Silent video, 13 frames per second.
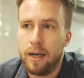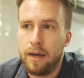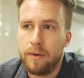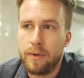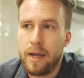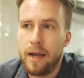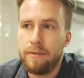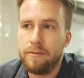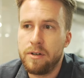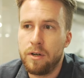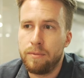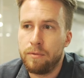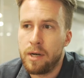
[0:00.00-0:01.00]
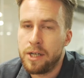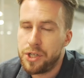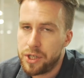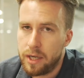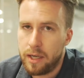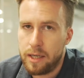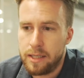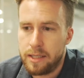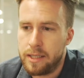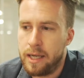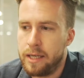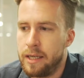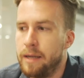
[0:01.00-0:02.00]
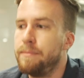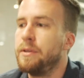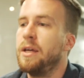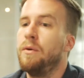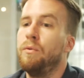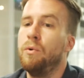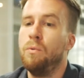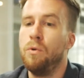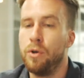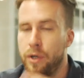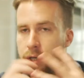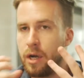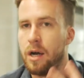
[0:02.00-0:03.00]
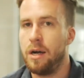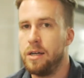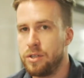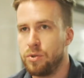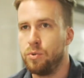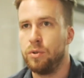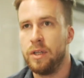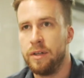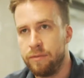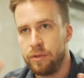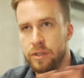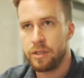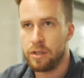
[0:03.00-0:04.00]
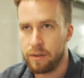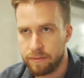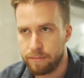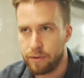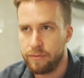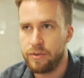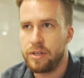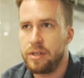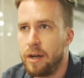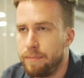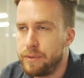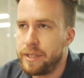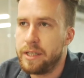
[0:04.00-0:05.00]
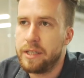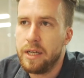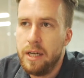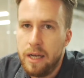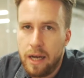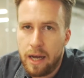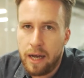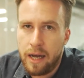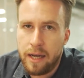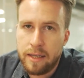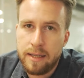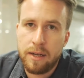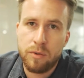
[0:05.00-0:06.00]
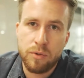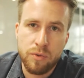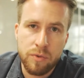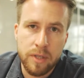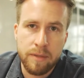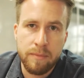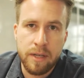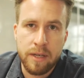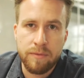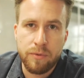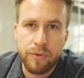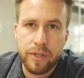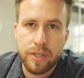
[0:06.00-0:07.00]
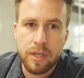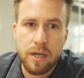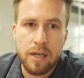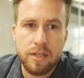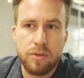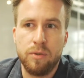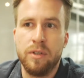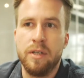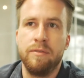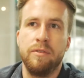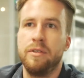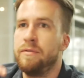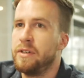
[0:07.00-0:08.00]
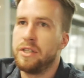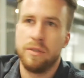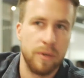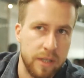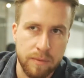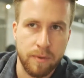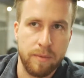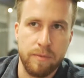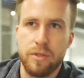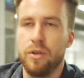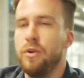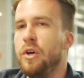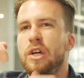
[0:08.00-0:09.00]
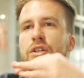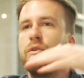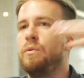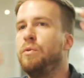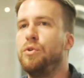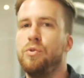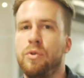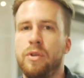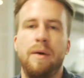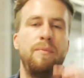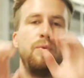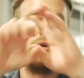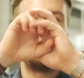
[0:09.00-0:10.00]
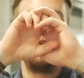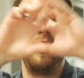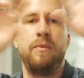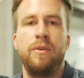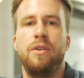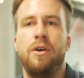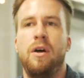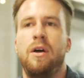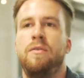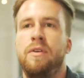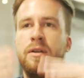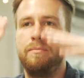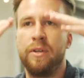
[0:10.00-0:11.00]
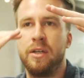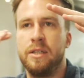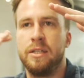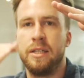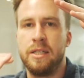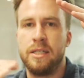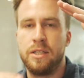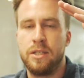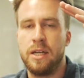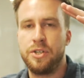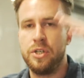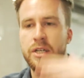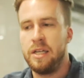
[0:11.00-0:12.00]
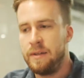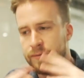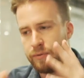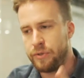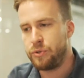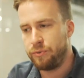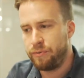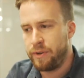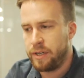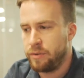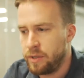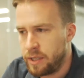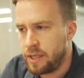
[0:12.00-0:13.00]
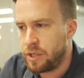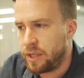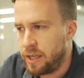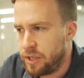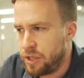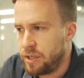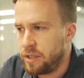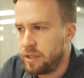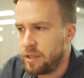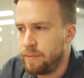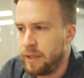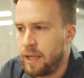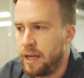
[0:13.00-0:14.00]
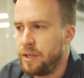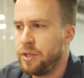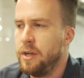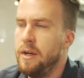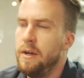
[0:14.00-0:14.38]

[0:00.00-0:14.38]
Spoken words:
We haven't operationalized that yet, but that will work at a high school level. It's not-for-profit type business, and that'll do really meaningful things at a high school level, and eventually we'll get to primary. So we will do all that, but we're starting with higher ed because it is such an influential factor in the education system at large.